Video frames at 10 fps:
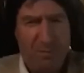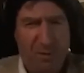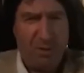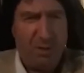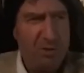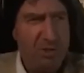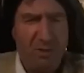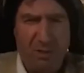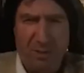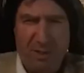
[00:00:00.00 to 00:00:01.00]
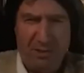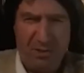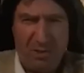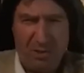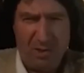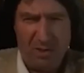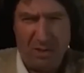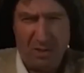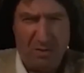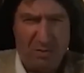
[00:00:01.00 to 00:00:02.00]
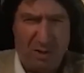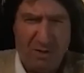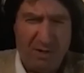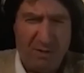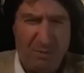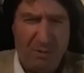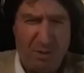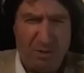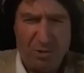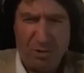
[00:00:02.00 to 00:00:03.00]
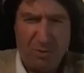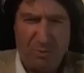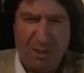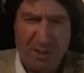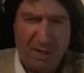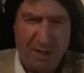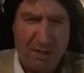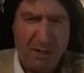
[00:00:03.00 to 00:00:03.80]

you know, civil liberties is very, very, you know, big there.